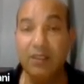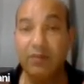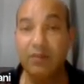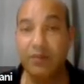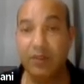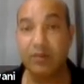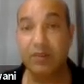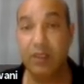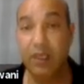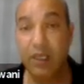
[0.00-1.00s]
the
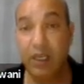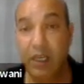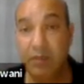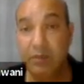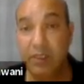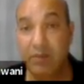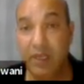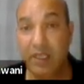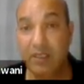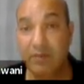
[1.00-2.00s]
reviews. How many
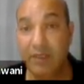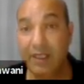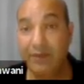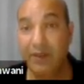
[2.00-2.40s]
ratings we have?